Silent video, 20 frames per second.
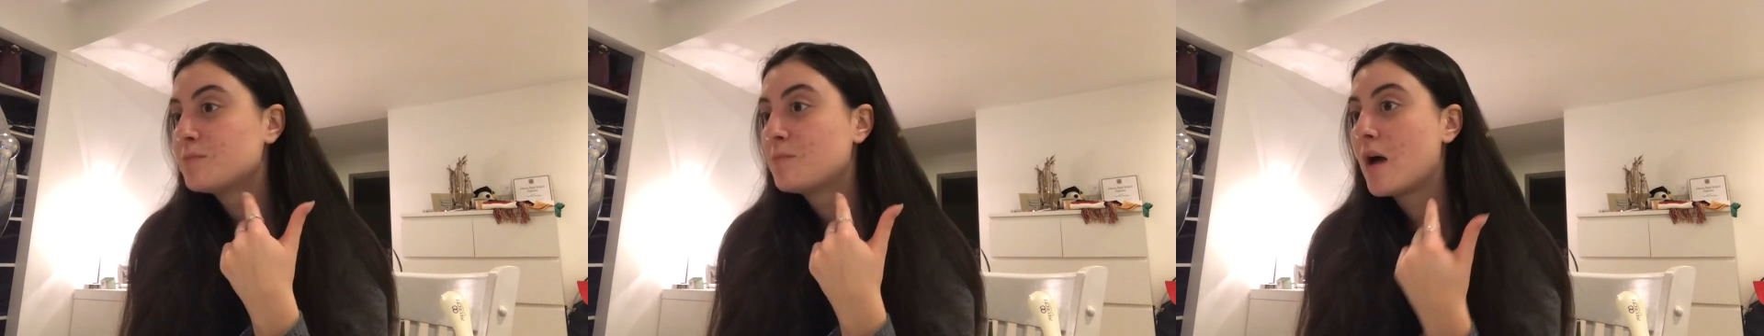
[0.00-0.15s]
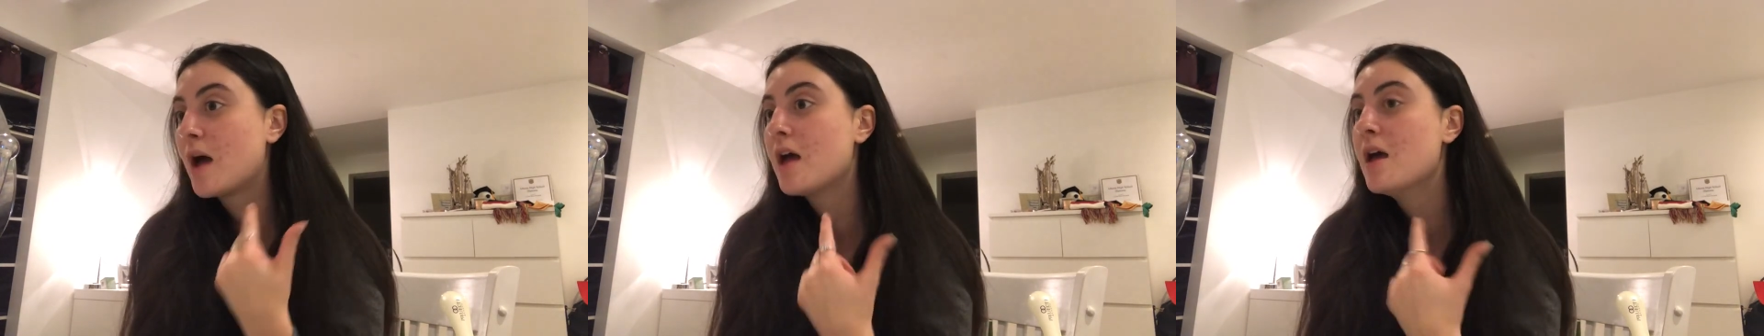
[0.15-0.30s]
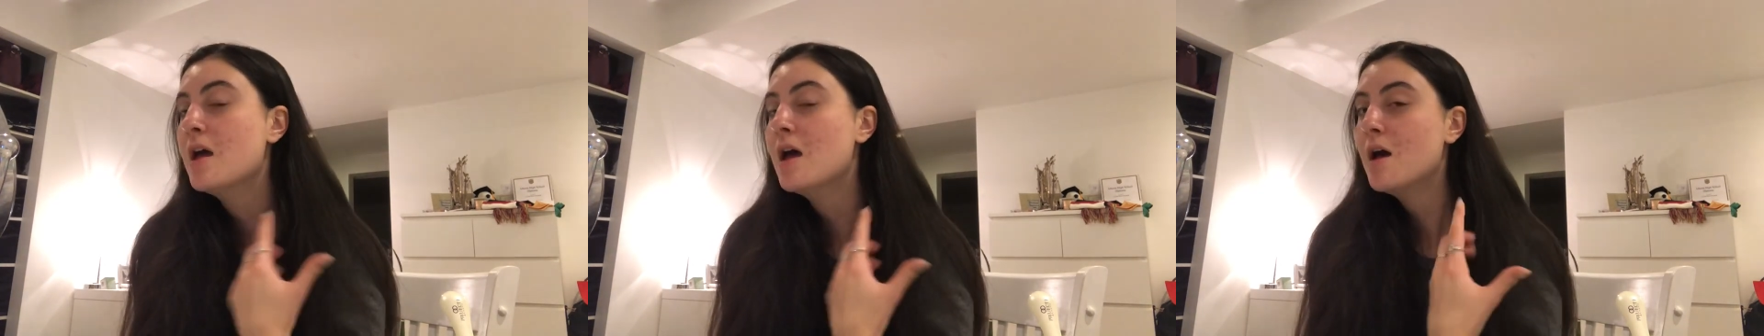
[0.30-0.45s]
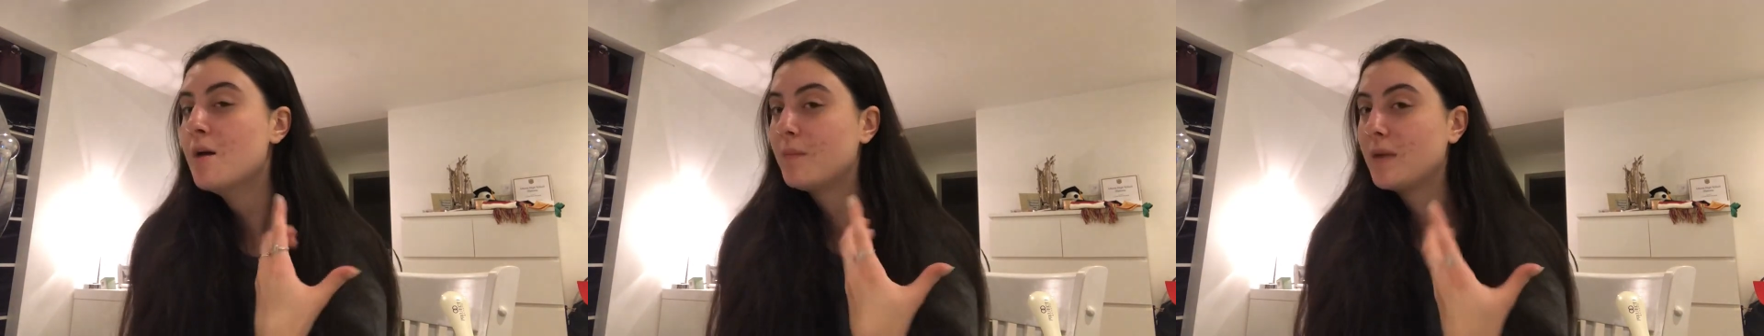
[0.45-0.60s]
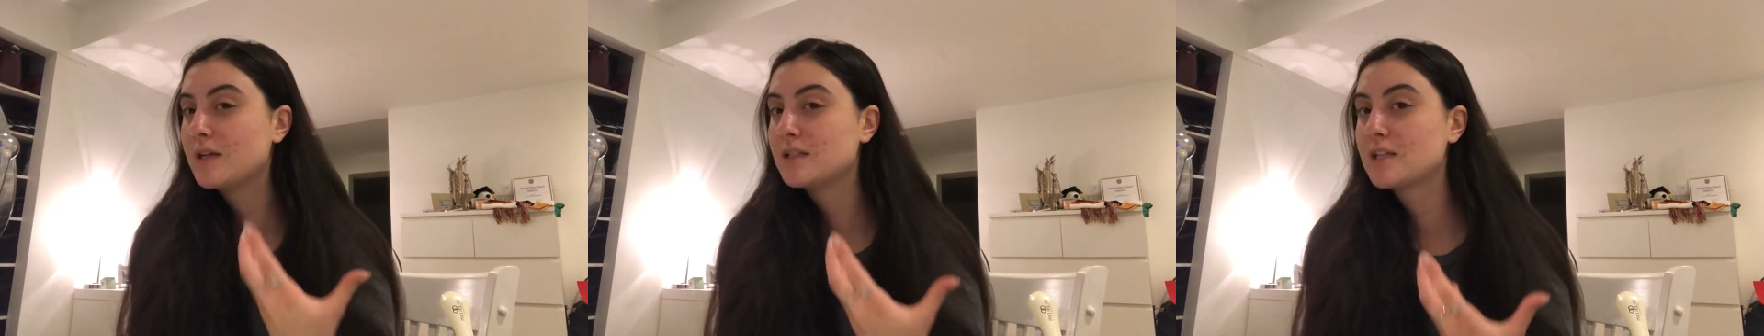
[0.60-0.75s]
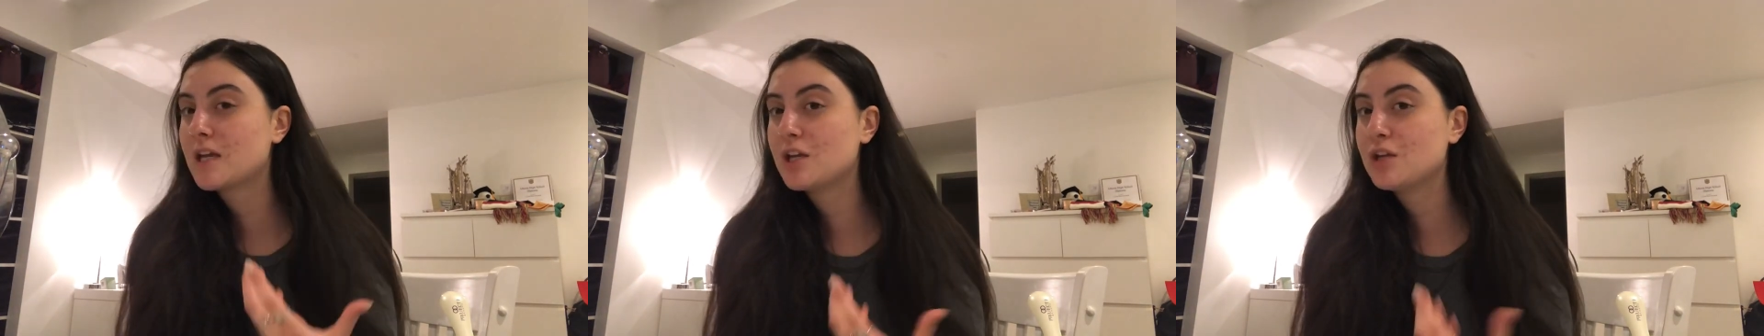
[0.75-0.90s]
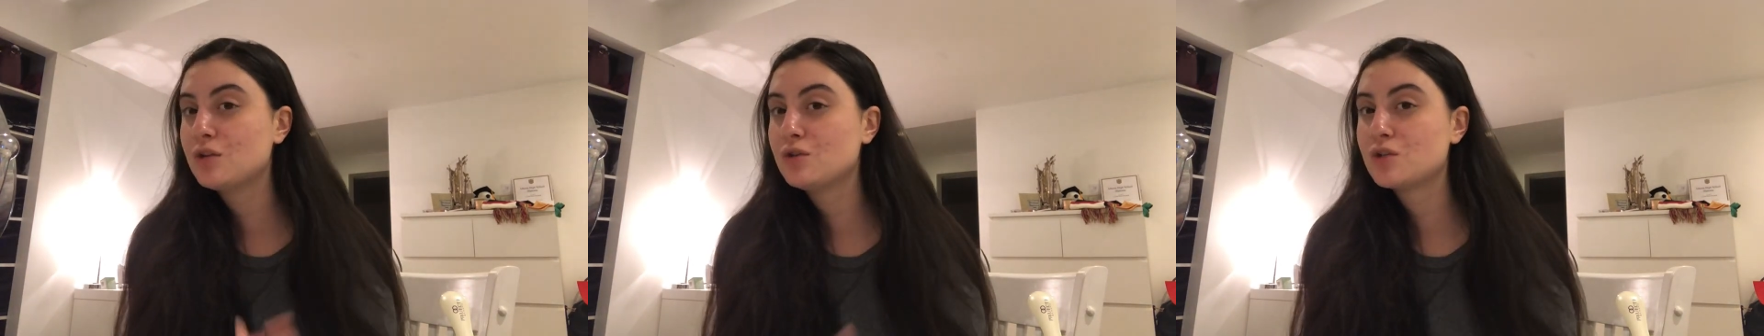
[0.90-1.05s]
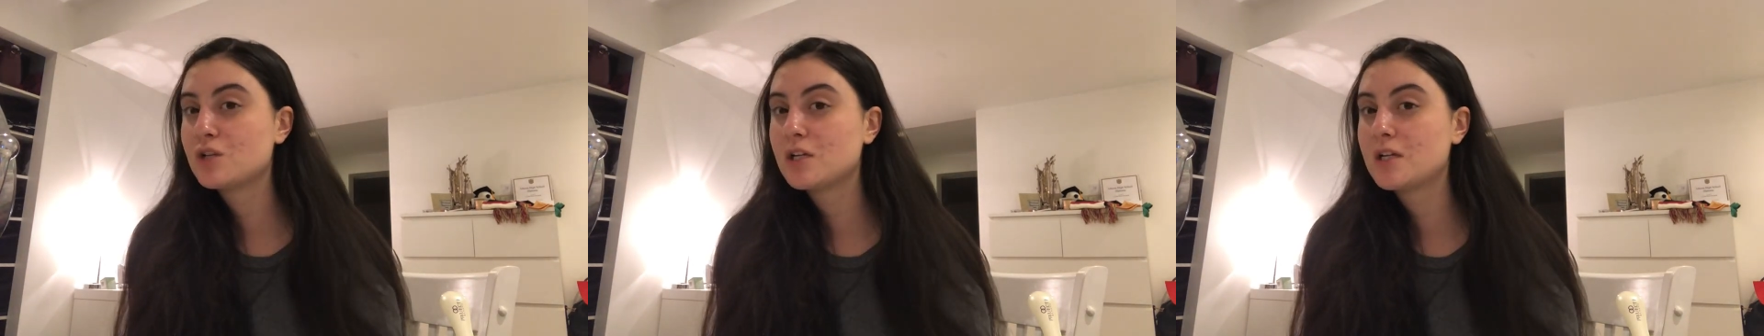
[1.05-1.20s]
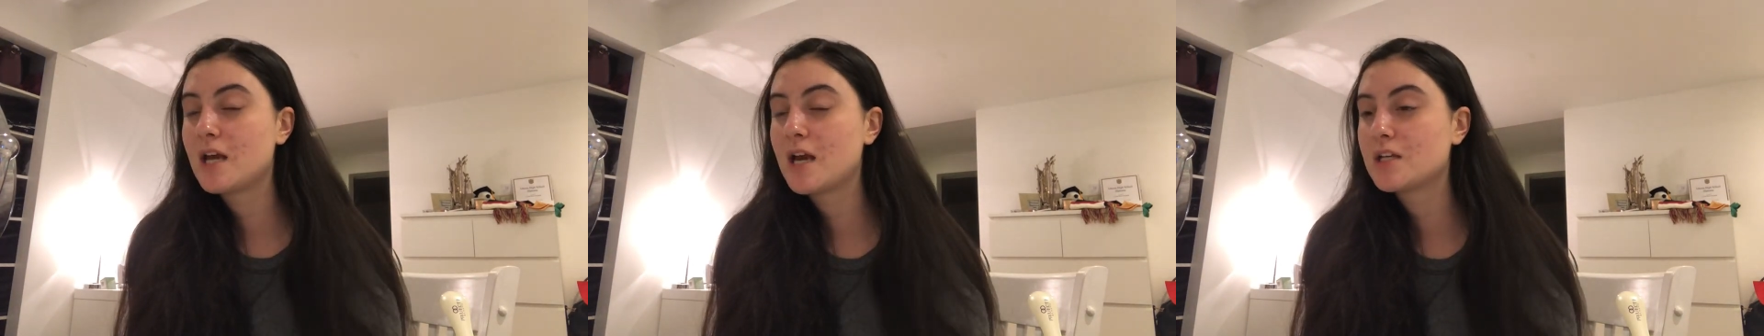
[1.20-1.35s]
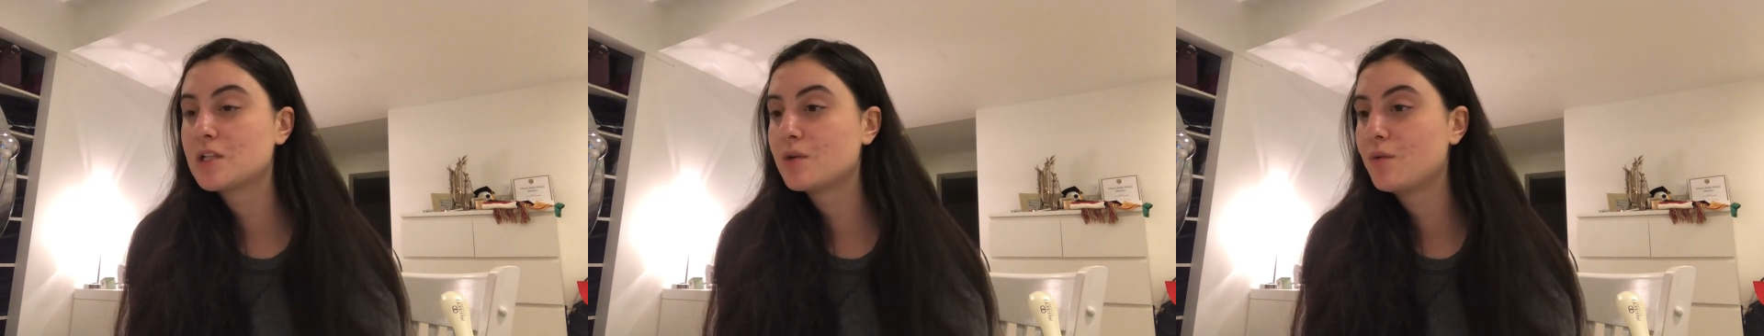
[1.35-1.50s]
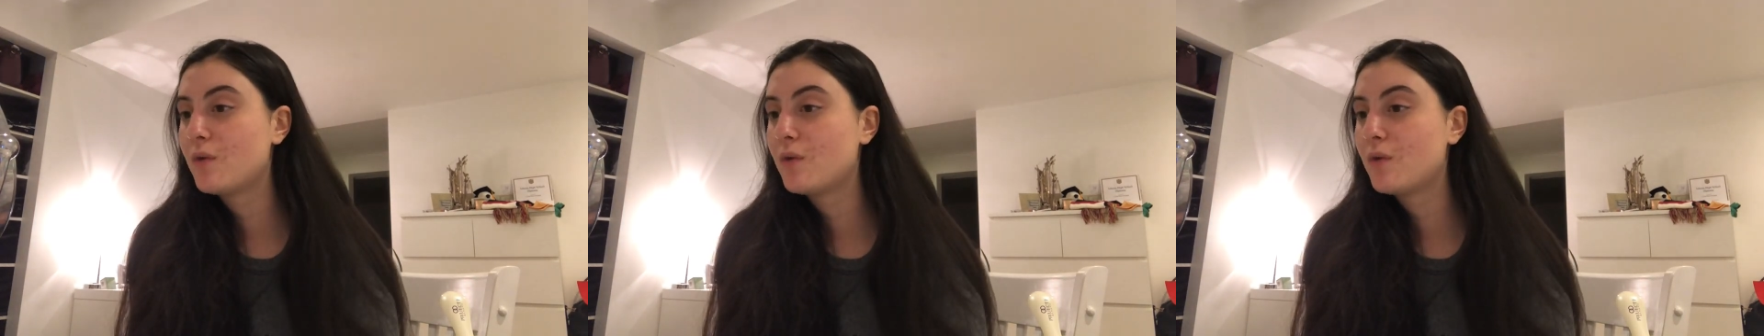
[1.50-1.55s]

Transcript: but my skin usually takes